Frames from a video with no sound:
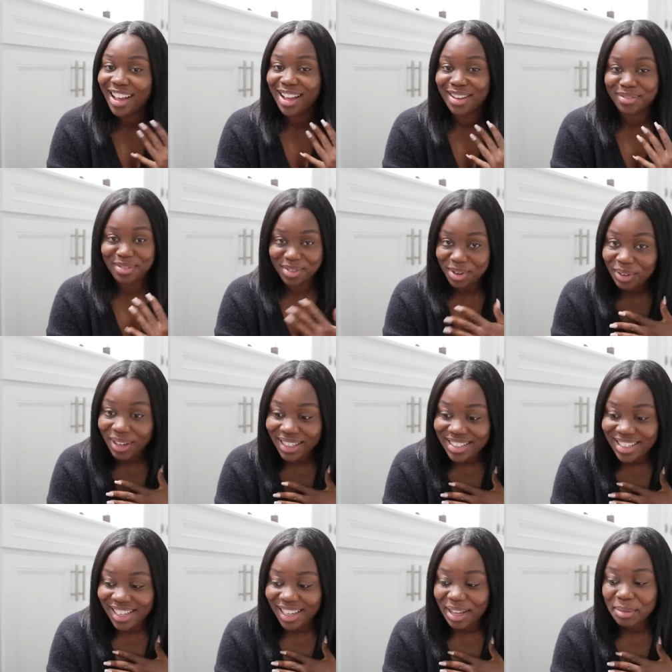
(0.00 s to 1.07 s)
I have no
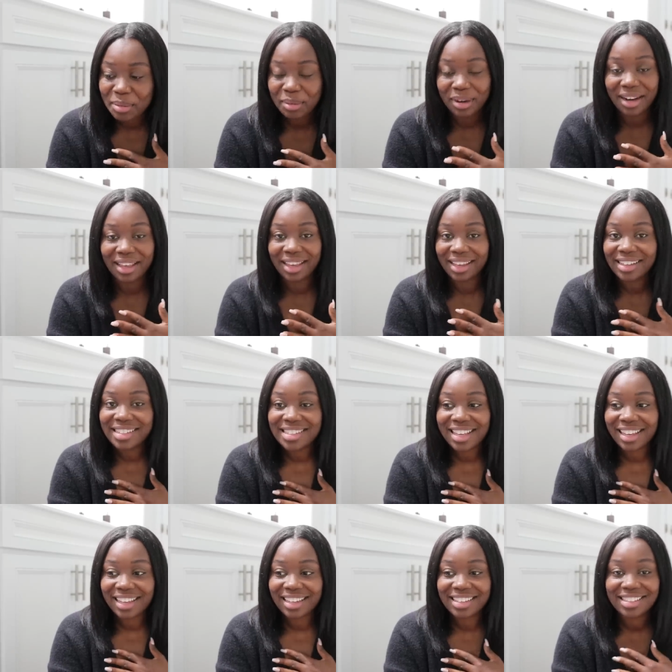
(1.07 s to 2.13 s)
idea, but what I can say